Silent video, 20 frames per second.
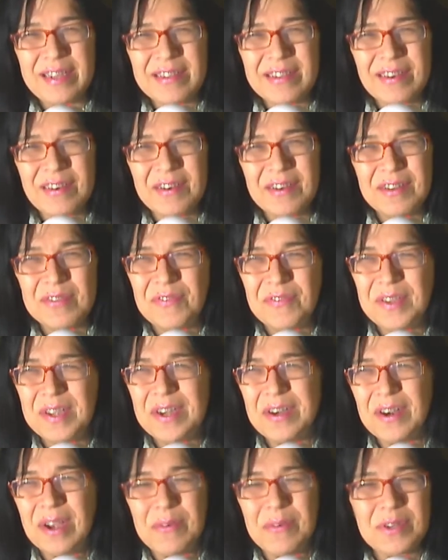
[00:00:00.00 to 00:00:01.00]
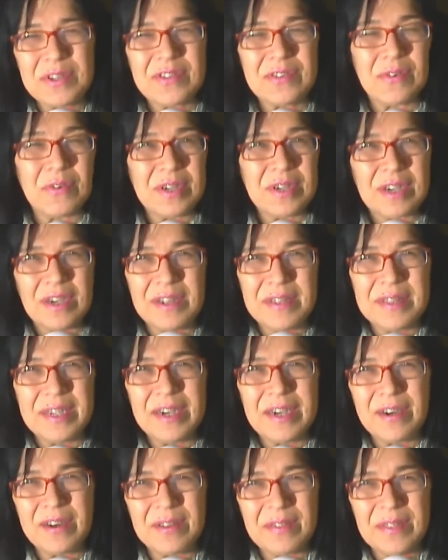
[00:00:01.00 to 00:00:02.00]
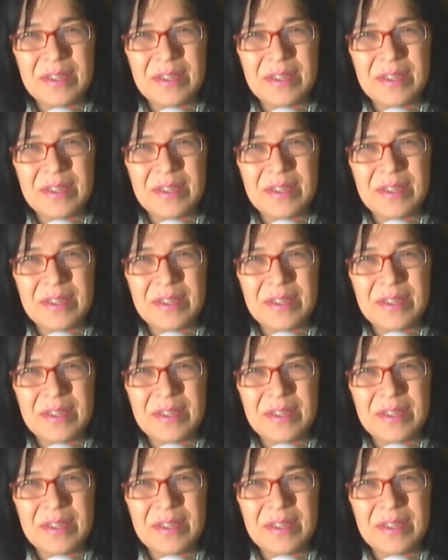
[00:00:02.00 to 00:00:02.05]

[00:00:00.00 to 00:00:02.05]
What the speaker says: It's hard to figure out what's going on there.